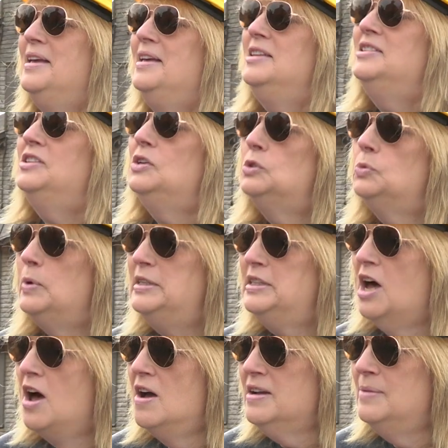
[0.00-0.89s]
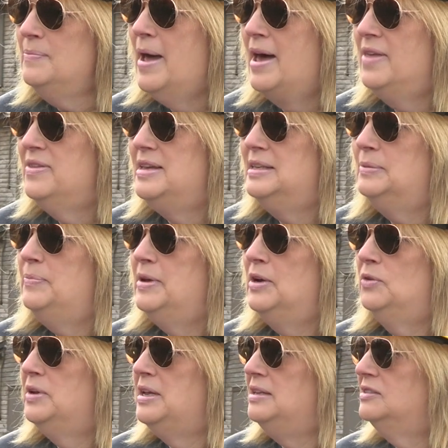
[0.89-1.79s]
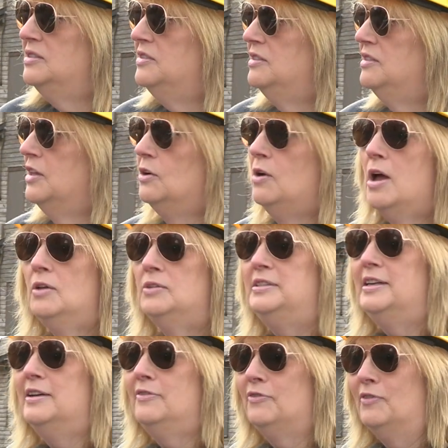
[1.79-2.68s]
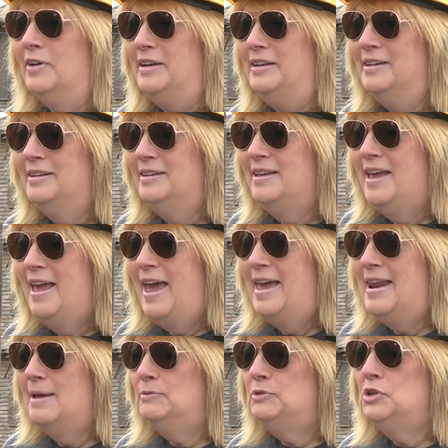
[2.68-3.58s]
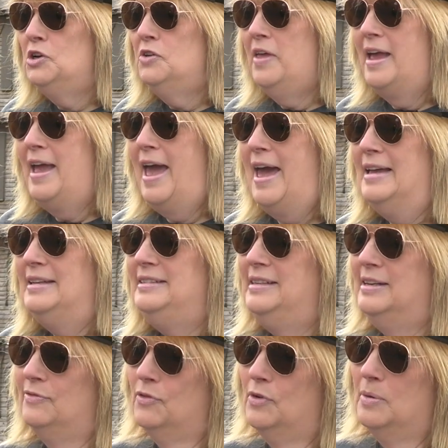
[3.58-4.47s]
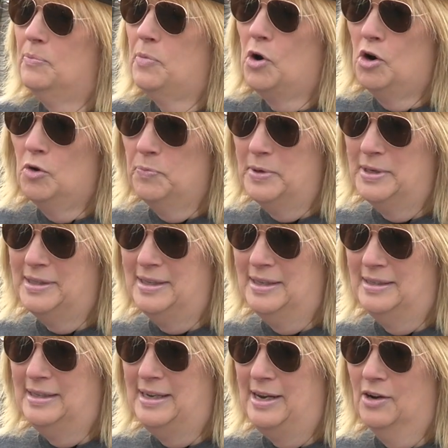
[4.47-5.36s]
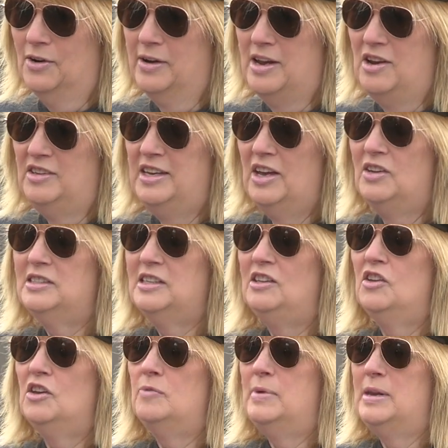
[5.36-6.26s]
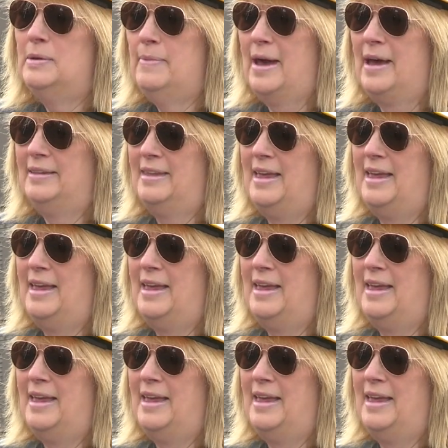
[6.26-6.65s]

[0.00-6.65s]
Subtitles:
So as we talk about these buildings, they're all different. And I'm sure they had different purposes here. Can you tell us a little bit about